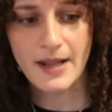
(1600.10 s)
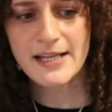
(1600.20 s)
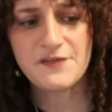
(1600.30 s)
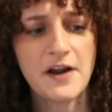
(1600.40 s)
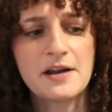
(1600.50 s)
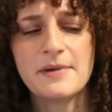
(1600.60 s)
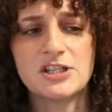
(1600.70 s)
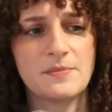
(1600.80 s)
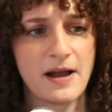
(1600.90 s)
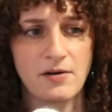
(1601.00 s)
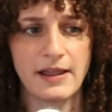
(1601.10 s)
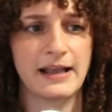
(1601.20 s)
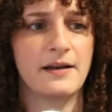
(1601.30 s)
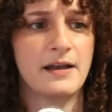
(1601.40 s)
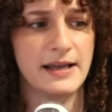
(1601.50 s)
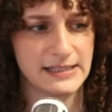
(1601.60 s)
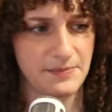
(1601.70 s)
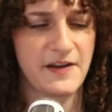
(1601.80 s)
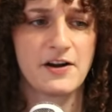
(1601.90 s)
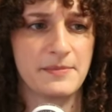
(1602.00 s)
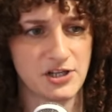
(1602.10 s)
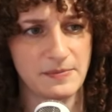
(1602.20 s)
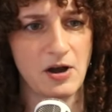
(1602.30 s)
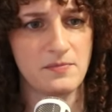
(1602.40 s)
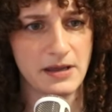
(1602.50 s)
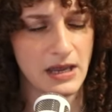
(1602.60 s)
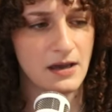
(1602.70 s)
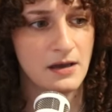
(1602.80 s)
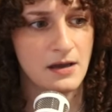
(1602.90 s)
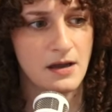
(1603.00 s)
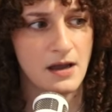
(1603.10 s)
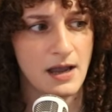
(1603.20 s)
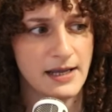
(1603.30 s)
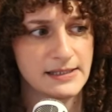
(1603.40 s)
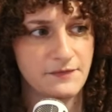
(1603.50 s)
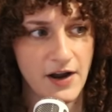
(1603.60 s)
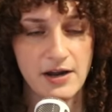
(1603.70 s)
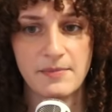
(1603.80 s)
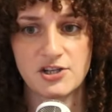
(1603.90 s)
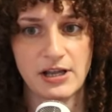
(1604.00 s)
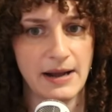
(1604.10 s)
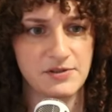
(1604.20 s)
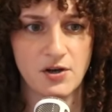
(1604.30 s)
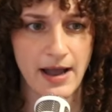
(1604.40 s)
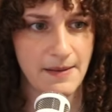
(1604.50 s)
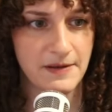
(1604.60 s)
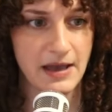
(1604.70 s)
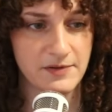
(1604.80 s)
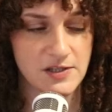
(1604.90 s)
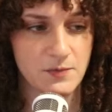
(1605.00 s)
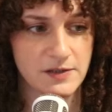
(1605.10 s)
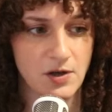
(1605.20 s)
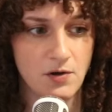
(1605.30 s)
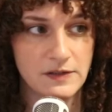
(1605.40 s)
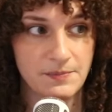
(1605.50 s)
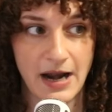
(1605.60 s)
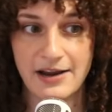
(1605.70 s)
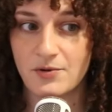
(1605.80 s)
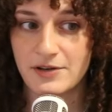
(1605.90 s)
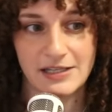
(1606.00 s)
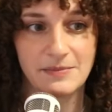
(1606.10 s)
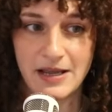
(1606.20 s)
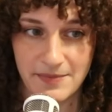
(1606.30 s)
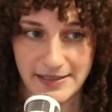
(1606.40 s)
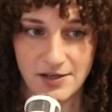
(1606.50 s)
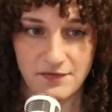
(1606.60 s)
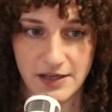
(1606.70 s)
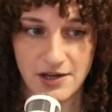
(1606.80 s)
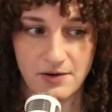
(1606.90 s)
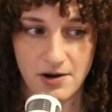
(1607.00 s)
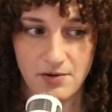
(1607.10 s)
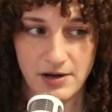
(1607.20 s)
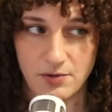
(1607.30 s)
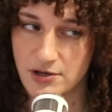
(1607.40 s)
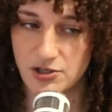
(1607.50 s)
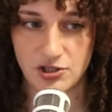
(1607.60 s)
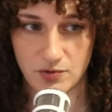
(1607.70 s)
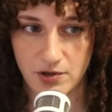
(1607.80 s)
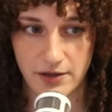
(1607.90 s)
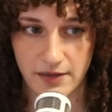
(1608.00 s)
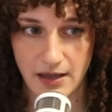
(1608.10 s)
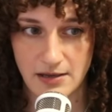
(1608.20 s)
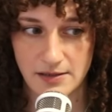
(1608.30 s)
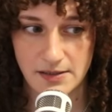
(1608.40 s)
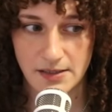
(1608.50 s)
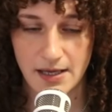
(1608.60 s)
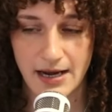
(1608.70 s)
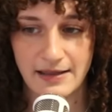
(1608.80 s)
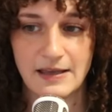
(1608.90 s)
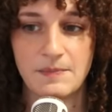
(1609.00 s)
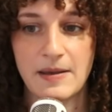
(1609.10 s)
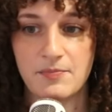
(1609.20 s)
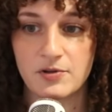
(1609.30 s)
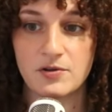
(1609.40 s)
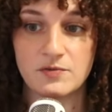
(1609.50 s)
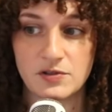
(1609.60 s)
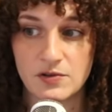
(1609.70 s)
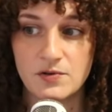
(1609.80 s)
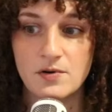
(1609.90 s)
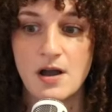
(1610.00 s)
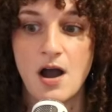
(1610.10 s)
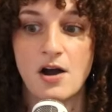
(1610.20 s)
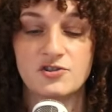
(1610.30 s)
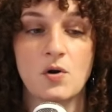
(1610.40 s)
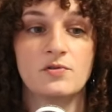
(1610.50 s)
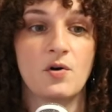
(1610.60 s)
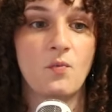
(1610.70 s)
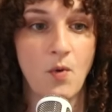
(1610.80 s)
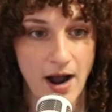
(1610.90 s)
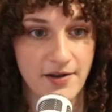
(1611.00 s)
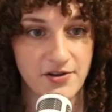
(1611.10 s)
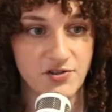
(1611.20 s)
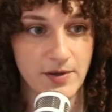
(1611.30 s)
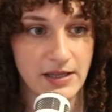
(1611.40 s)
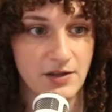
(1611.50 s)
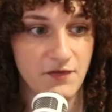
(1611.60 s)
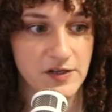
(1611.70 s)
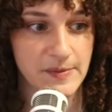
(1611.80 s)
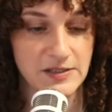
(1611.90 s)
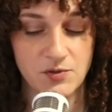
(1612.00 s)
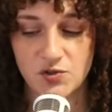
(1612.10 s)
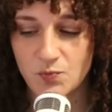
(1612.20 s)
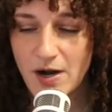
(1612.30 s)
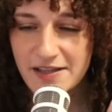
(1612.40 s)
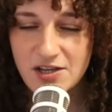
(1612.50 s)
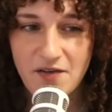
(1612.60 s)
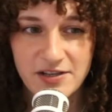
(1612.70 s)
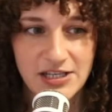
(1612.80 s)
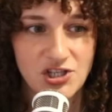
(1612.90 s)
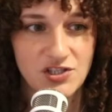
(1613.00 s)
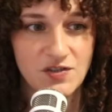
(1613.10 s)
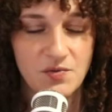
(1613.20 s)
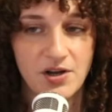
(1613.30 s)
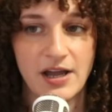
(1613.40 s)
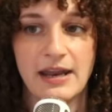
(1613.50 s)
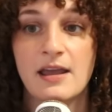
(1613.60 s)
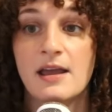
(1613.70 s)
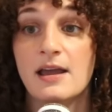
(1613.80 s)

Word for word: It's very much about like, it's very much about me. It's very much like, I'm so happy that was the result, but I don't need to make myself a hero in order to do good things. And I think people who do don't know why they're doing it in the first place, which is why this conversation is so good.